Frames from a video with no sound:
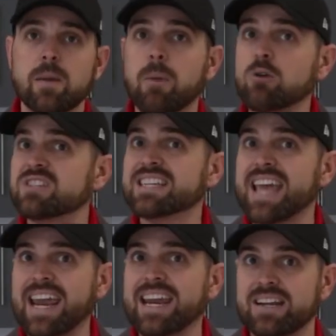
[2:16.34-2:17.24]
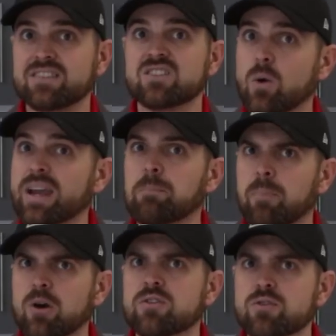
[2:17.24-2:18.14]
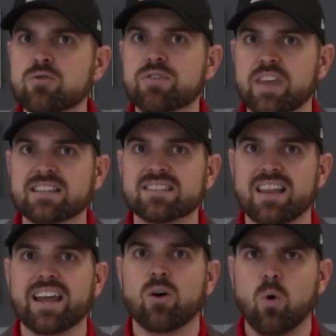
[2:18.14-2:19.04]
most gain, and so it can burn through things like